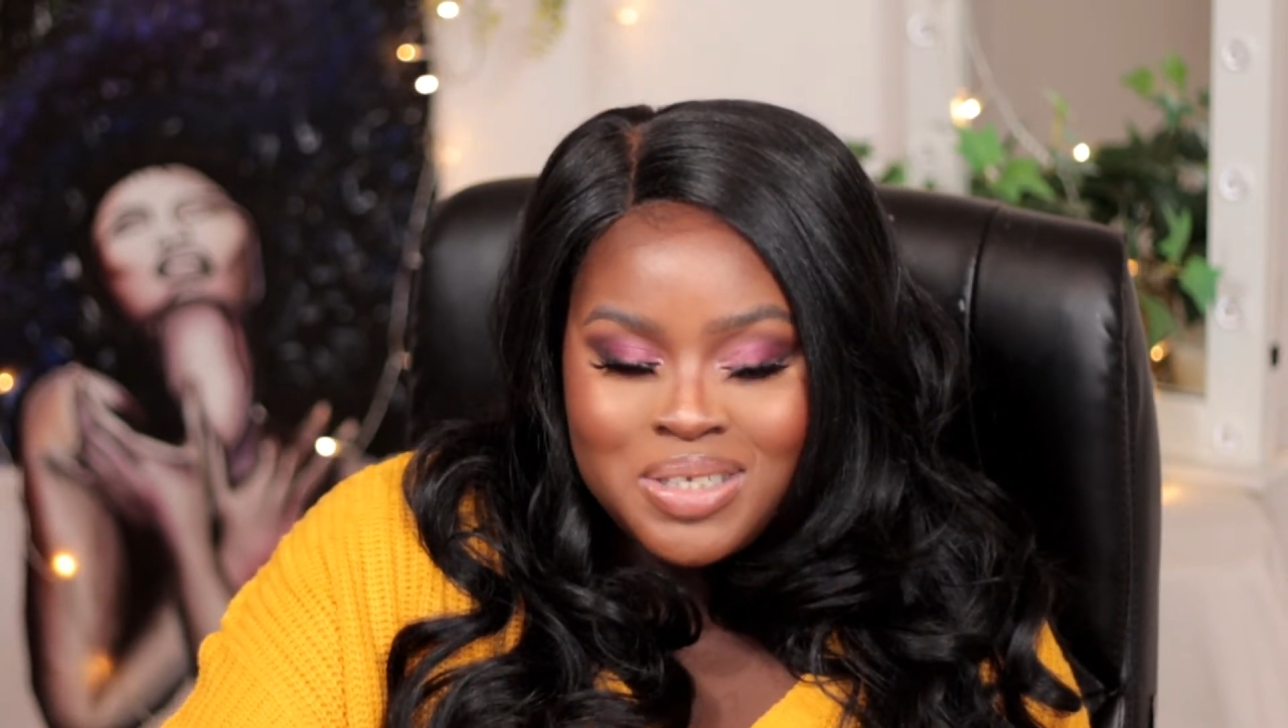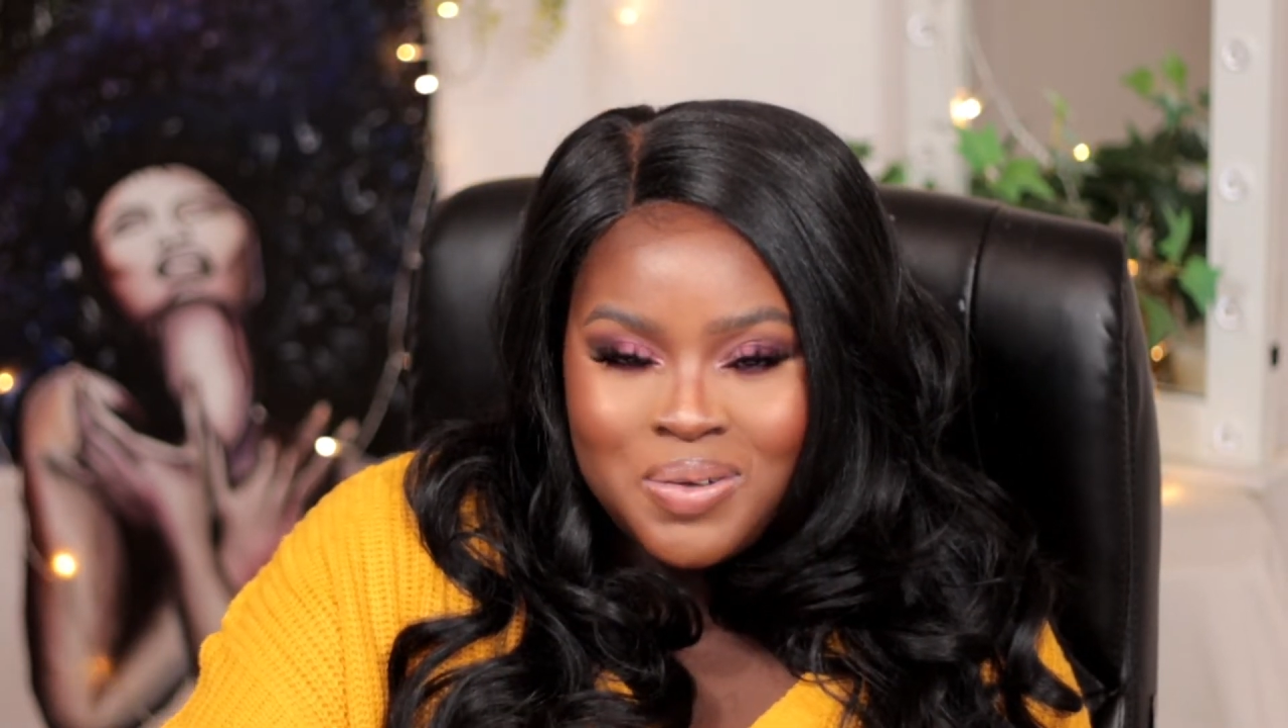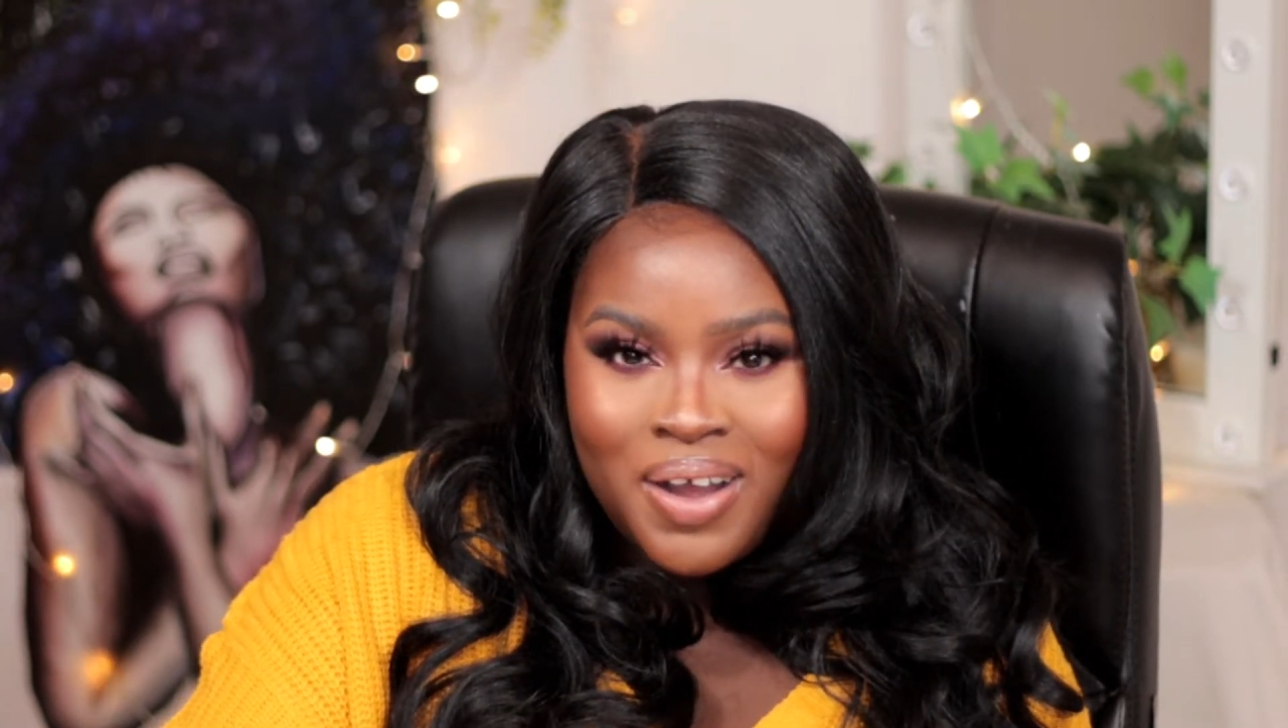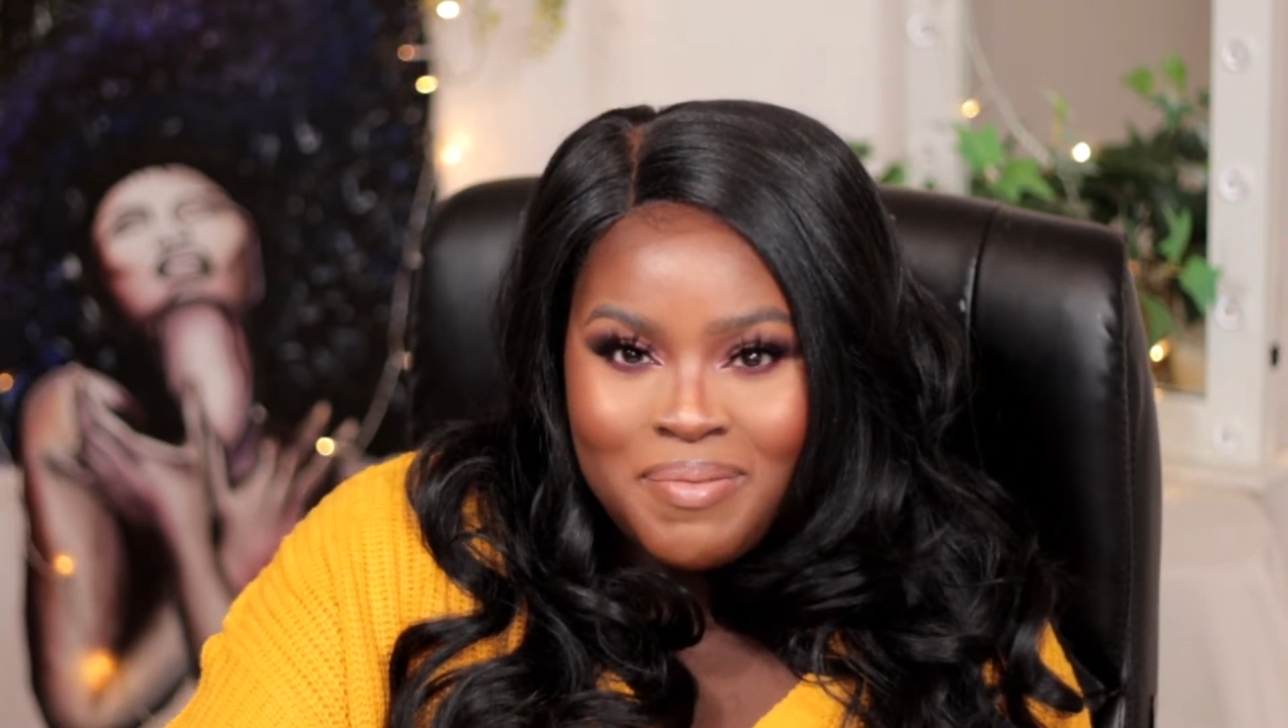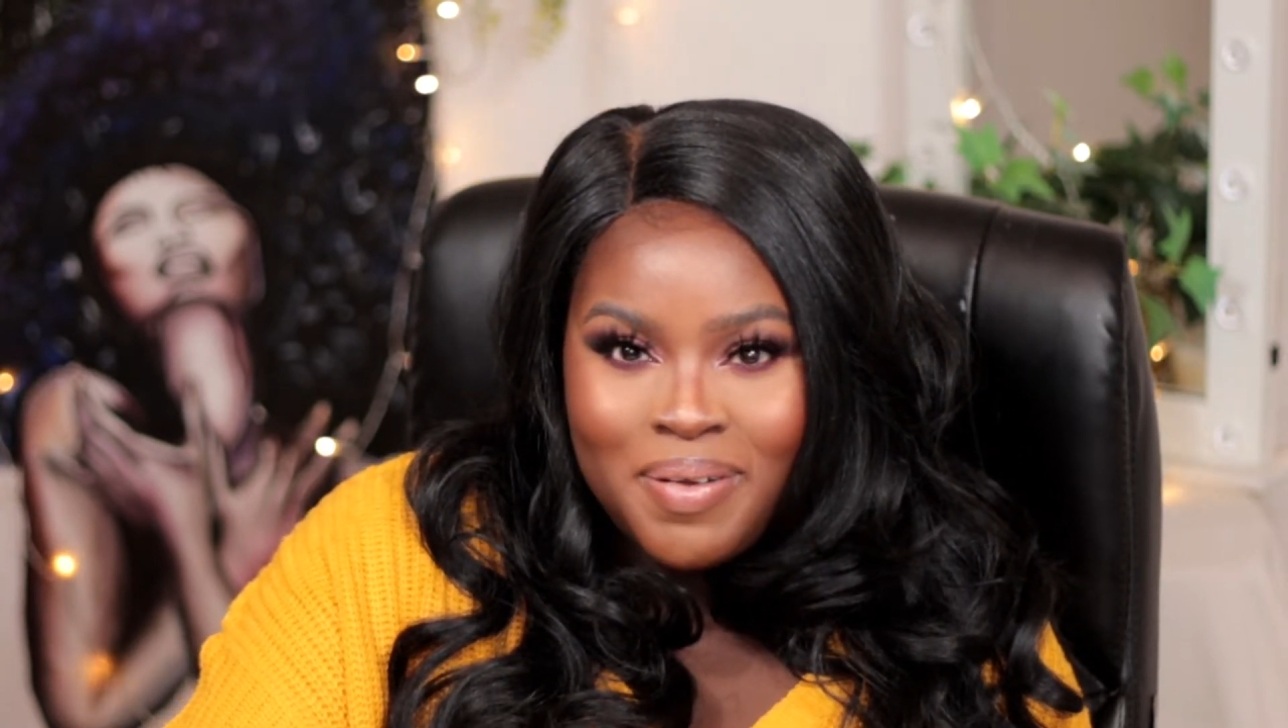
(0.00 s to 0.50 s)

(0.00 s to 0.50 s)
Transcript: just talk